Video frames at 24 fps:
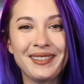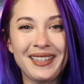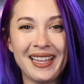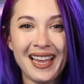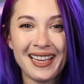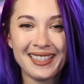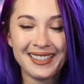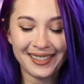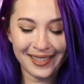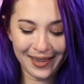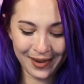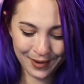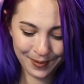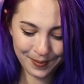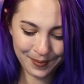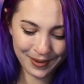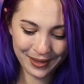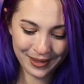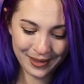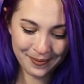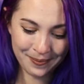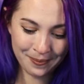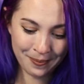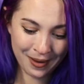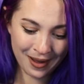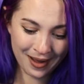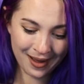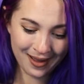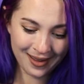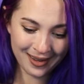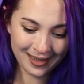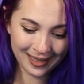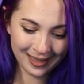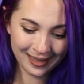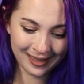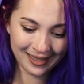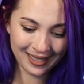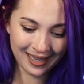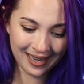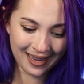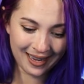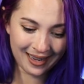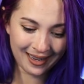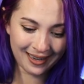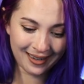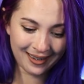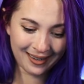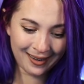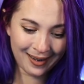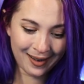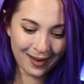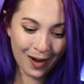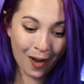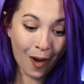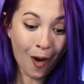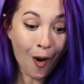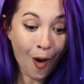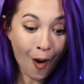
let's open the box and...